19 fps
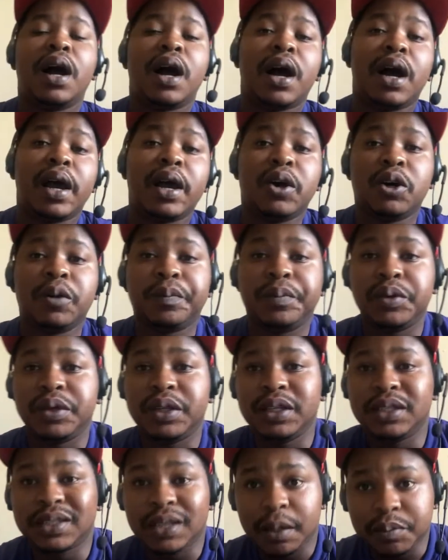I hope you
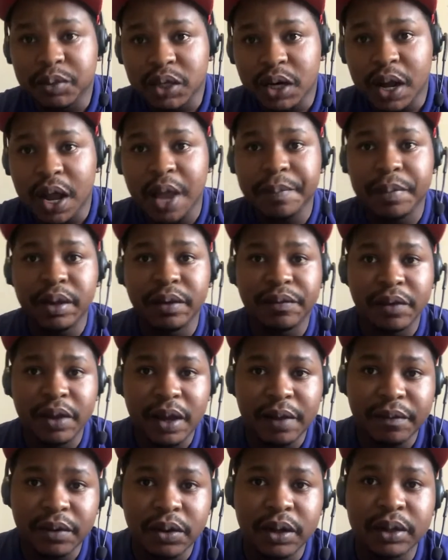did subscribe. If you
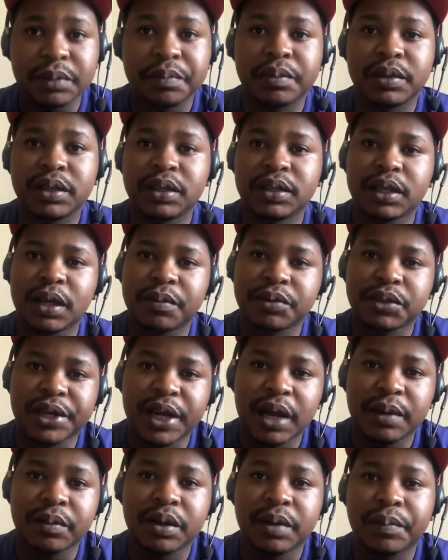have not, please
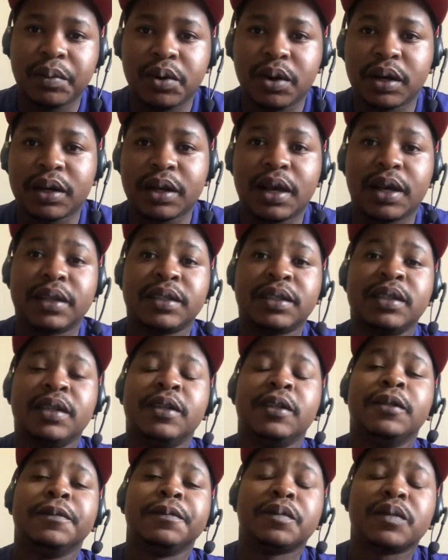subscribe to the podcast
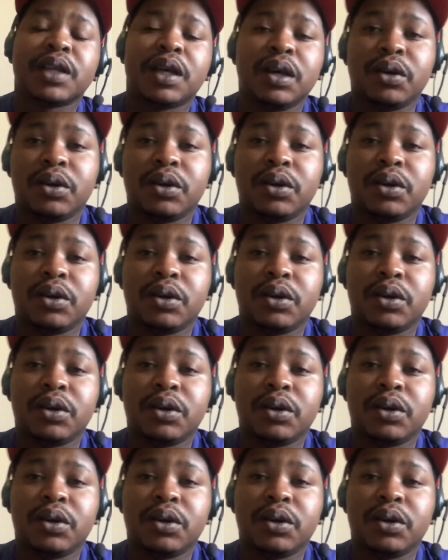and